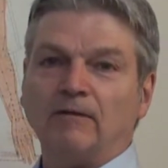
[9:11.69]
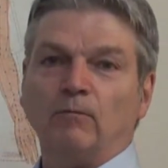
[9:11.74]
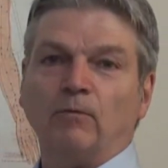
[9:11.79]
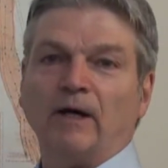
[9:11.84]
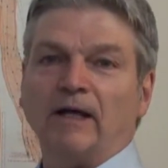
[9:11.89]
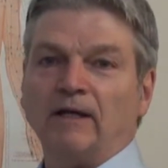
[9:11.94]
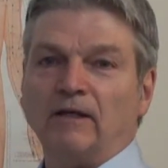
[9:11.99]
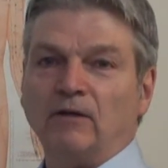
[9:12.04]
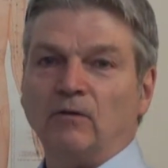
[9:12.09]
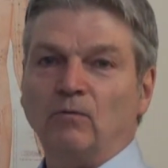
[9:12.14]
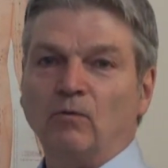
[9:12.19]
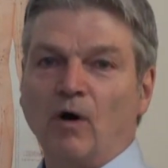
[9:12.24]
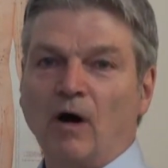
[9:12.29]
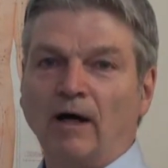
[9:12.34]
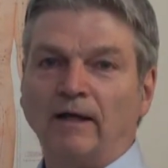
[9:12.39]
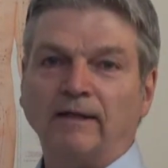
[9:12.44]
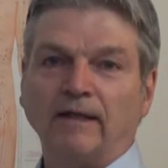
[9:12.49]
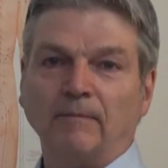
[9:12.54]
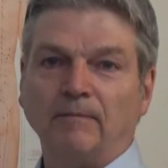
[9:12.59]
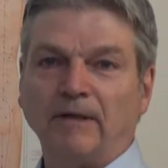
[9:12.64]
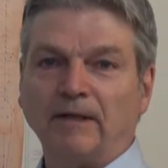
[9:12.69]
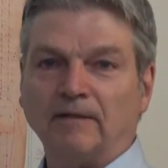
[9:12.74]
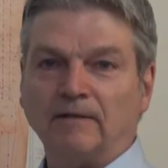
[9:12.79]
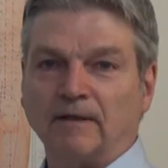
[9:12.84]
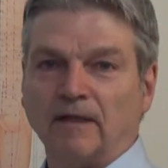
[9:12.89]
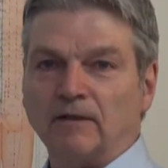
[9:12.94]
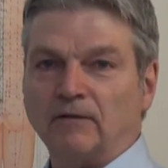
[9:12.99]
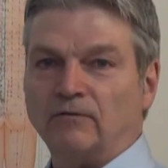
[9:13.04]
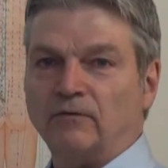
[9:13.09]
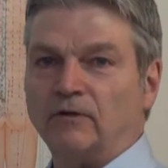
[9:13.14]
way you want that makes
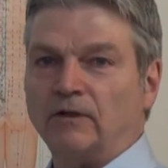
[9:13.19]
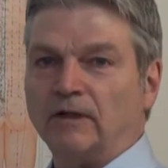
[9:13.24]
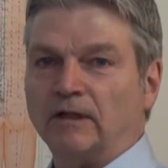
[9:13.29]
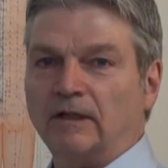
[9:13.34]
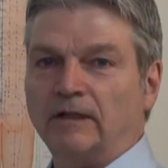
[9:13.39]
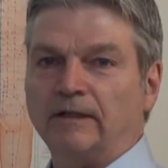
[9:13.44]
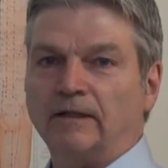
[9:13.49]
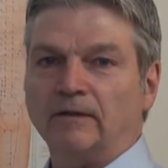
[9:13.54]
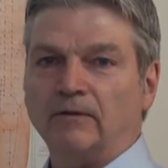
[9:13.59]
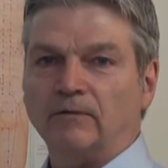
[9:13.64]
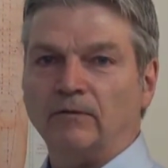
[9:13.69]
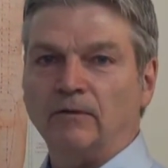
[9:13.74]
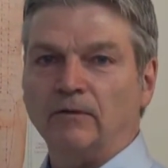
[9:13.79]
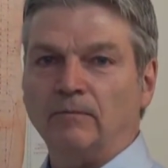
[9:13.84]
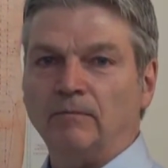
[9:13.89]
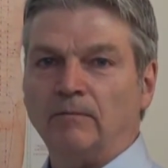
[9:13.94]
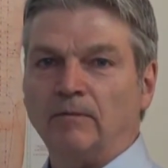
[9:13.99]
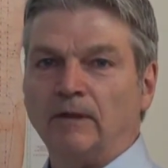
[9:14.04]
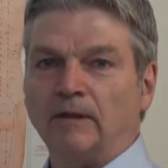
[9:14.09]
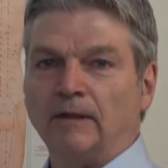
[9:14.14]
sense for your clinic room.